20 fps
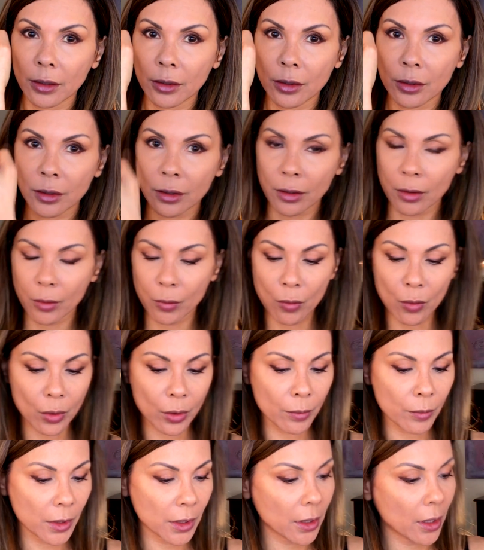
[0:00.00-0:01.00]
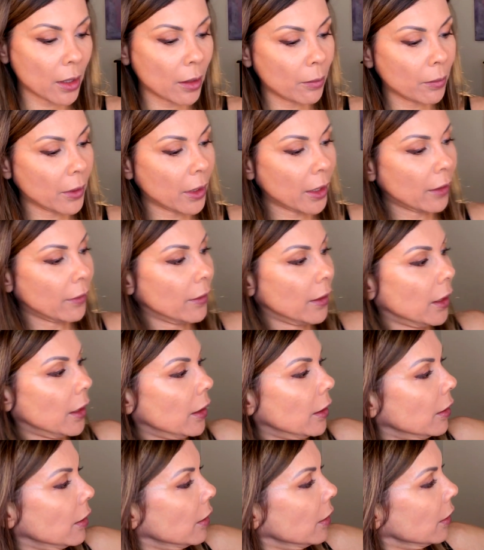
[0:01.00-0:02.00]
so it warms up, and
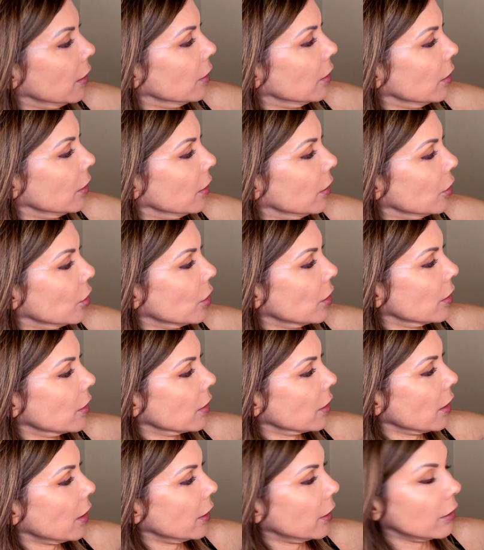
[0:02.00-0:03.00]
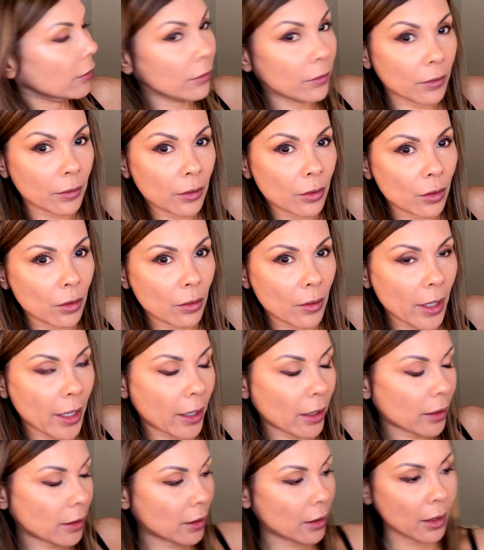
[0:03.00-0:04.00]
then just kind of do
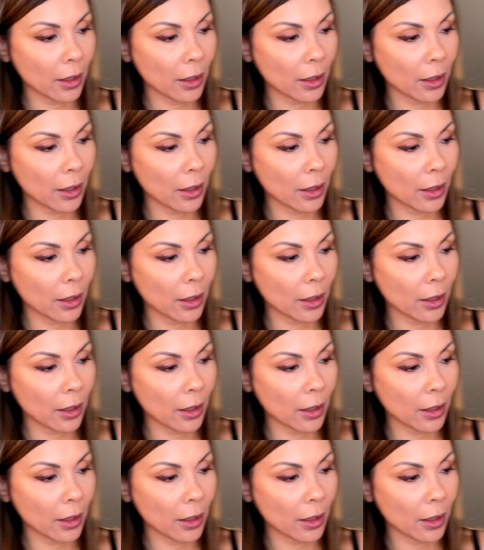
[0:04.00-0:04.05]
that,